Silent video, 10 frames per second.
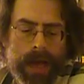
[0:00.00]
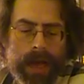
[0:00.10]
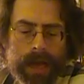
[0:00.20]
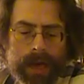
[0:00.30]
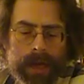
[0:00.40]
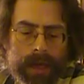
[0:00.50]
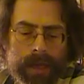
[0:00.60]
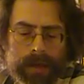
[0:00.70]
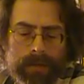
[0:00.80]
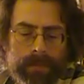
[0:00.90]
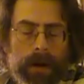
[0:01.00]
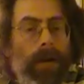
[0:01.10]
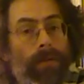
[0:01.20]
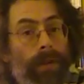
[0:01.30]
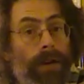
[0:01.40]
It is
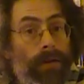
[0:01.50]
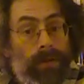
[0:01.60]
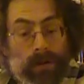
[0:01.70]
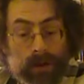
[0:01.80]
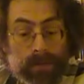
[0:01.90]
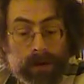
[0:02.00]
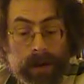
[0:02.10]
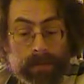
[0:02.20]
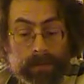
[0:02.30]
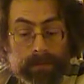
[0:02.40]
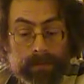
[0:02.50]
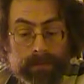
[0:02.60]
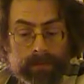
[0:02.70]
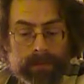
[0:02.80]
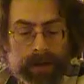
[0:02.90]
part of the confusion problem
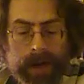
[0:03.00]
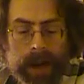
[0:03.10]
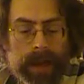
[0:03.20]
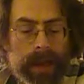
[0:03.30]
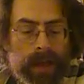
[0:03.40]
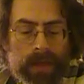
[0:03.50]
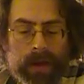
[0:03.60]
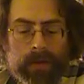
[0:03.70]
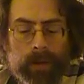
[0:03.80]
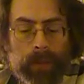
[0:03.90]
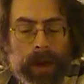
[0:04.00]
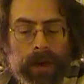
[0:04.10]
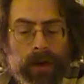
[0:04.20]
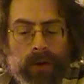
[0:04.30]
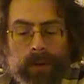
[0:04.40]
but I can't think of a way
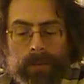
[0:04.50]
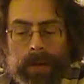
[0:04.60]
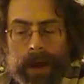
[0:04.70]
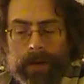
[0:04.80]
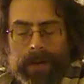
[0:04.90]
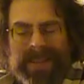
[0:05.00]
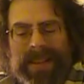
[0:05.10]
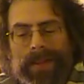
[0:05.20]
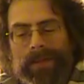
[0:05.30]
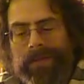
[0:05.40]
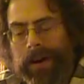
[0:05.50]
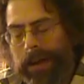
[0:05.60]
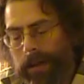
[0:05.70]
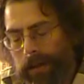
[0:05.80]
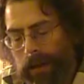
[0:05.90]
to do it better. There's something very
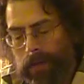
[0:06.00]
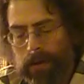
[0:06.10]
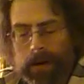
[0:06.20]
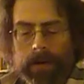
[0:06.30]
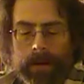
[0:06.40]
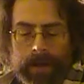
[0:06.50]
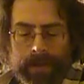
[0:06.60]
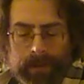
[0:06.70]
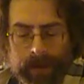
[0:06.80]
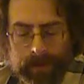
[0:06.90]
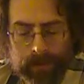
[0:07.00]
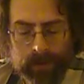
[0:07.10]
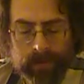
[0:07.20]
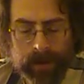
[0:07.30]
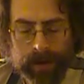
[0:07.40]
clever about the way the
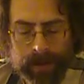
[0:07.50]
movement